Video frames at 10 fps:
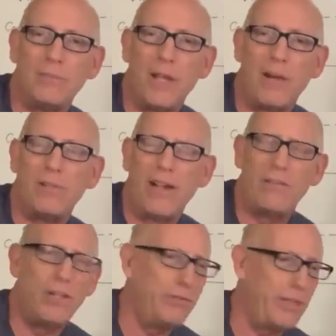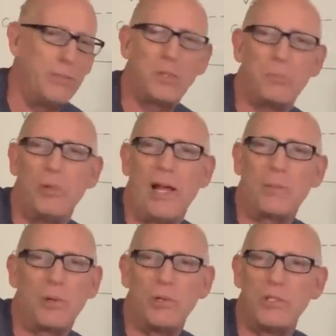Every, every famous
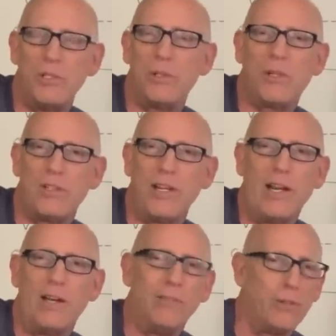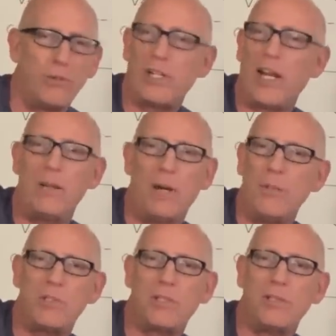black person you can think of overcame
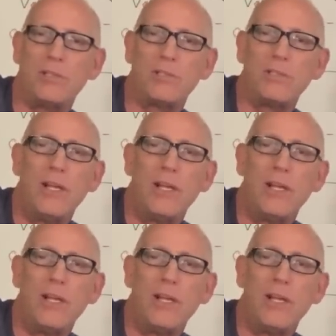obstacles.